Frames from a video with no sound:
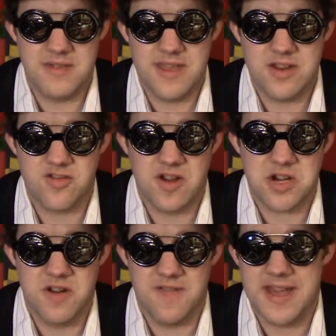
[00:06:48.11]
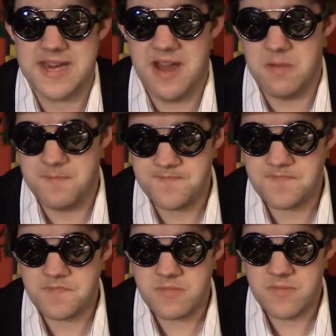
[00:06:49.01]
destruction of Lake Town,
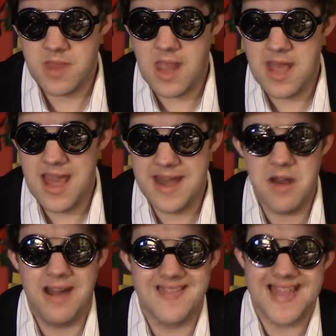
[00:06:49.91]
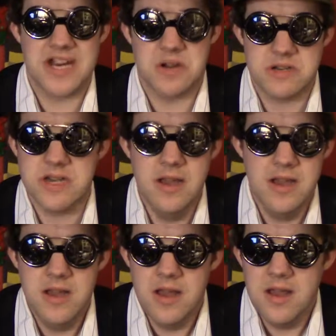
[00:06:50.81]
and not lingered
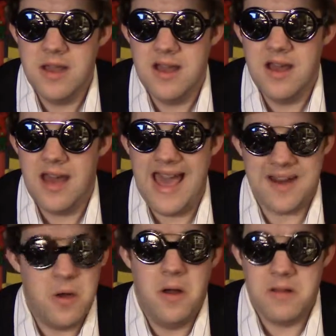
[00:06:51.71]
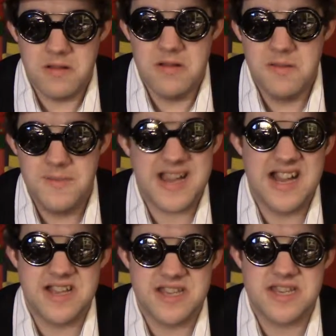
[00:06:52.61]
at all,
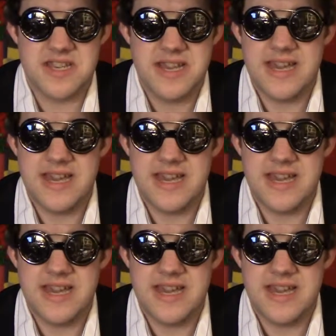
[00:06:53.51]
because